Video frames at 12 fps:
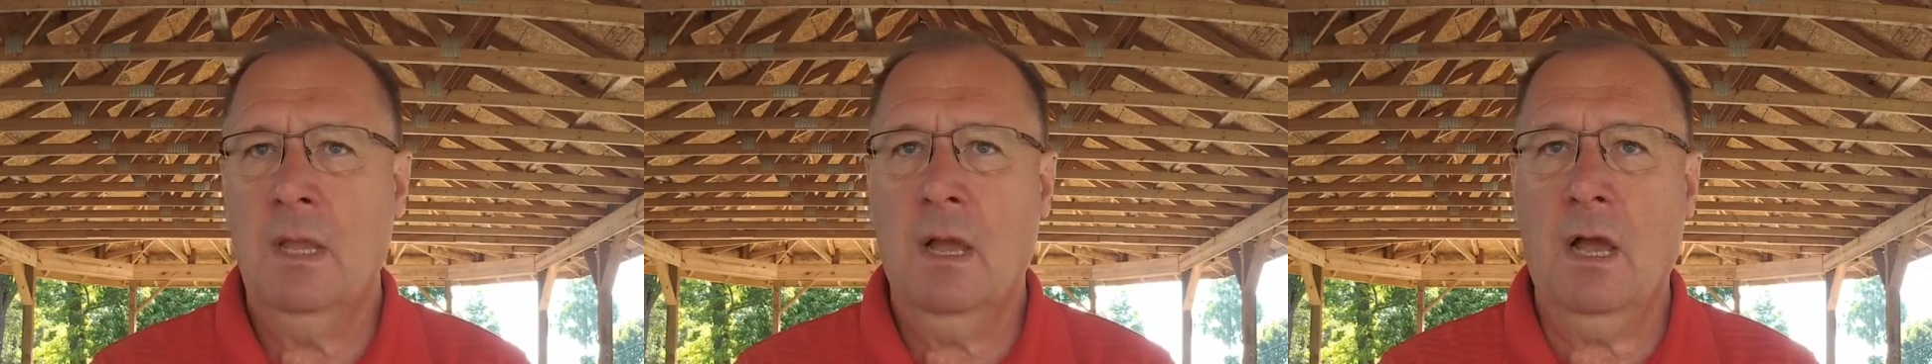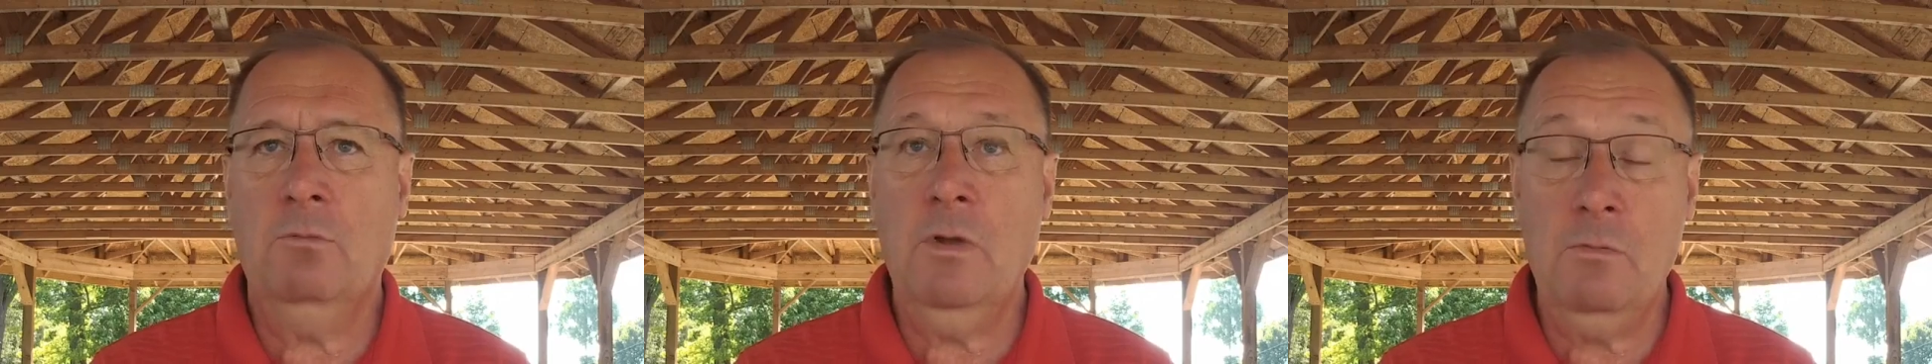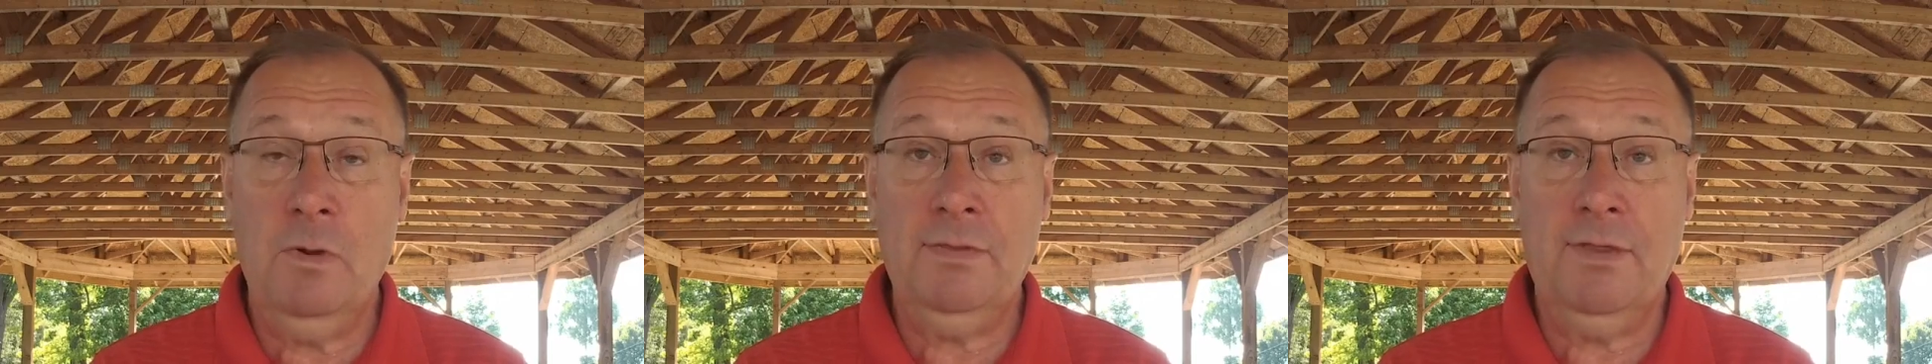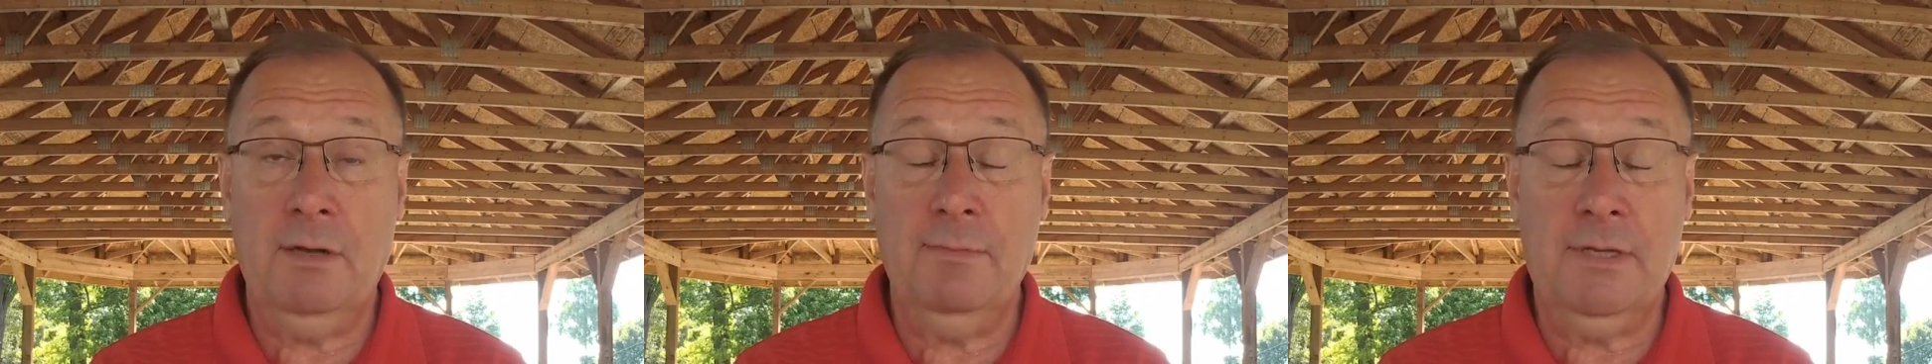uh, we
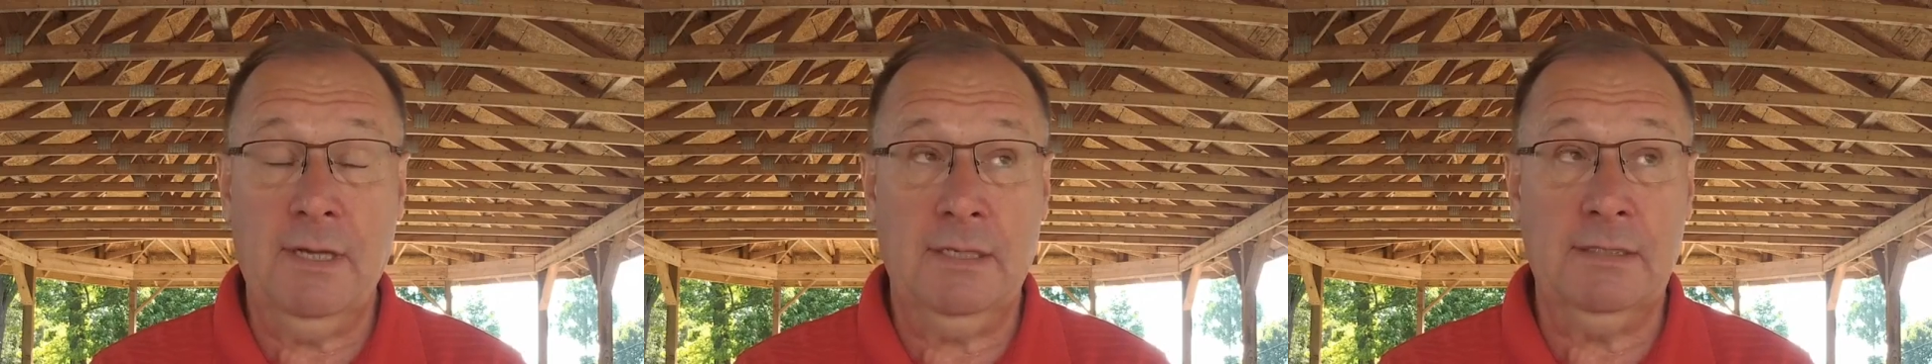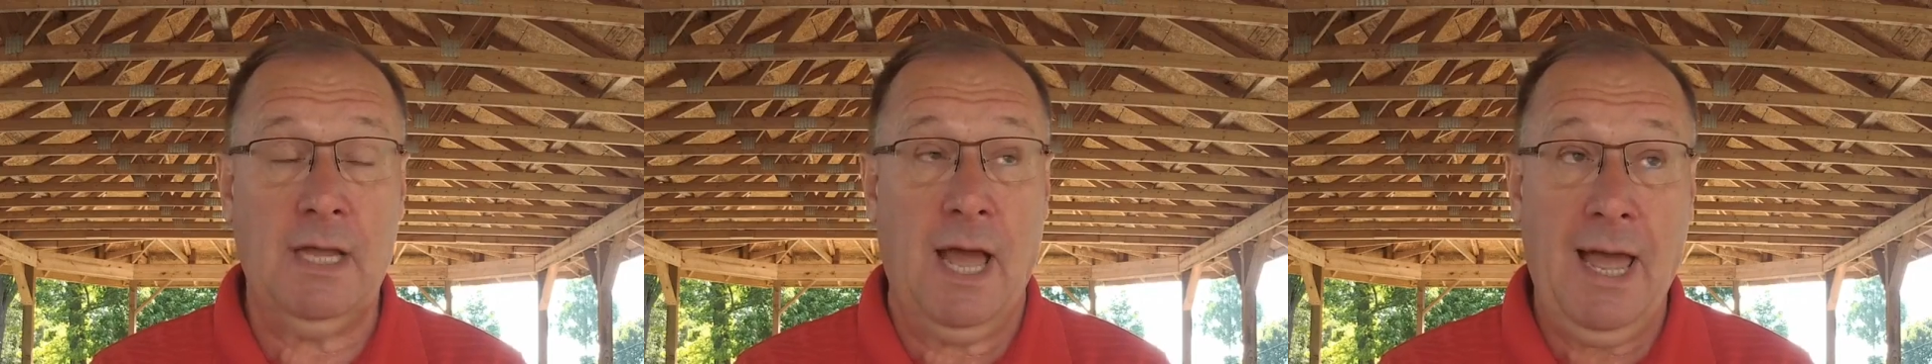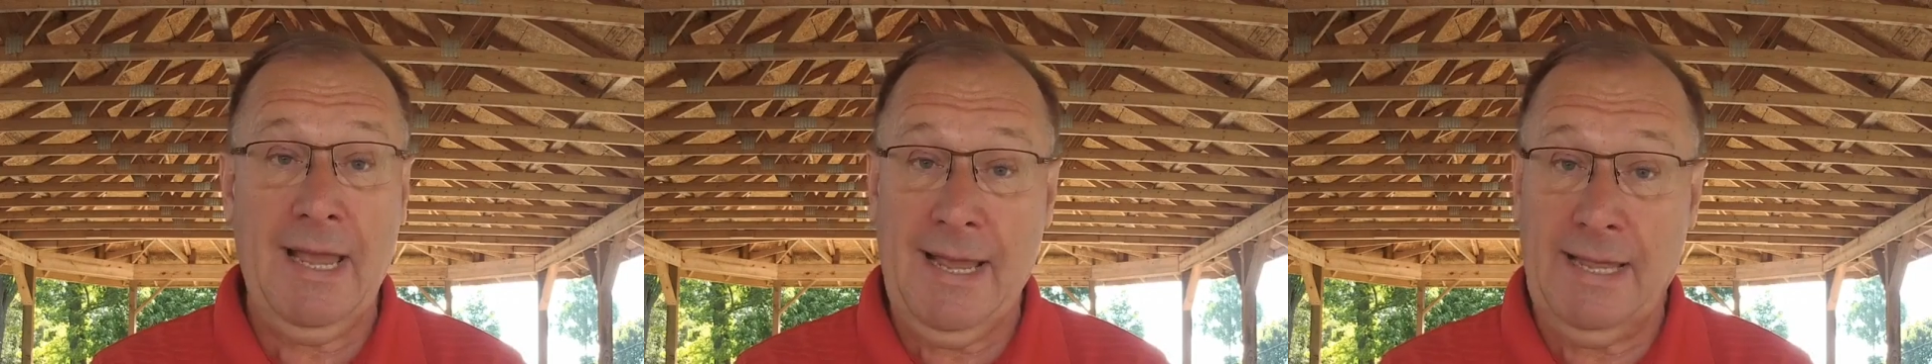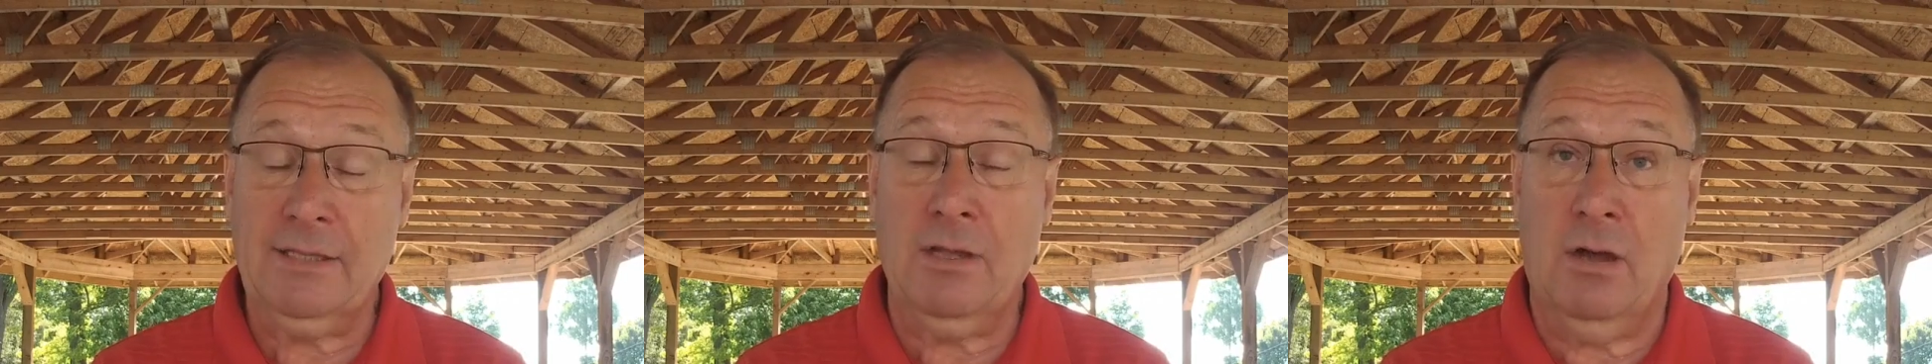went there because I
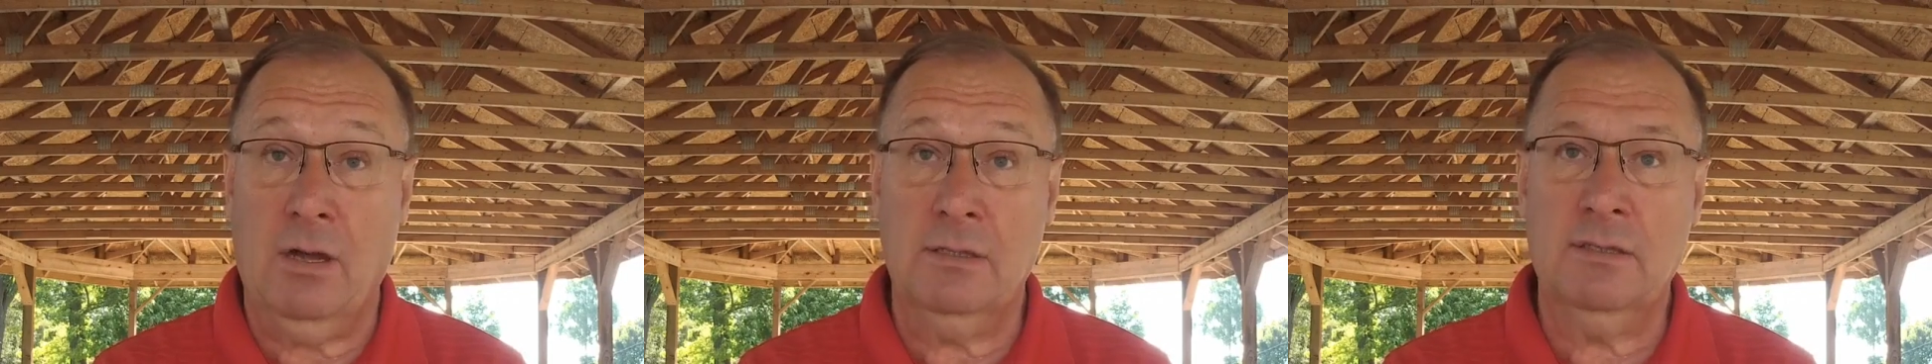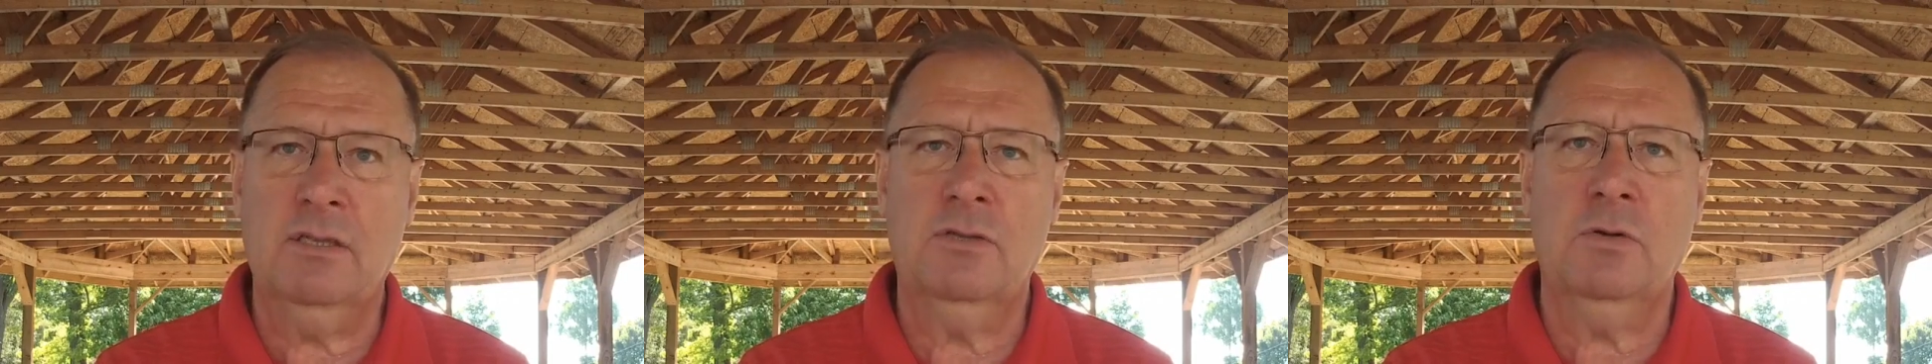had gone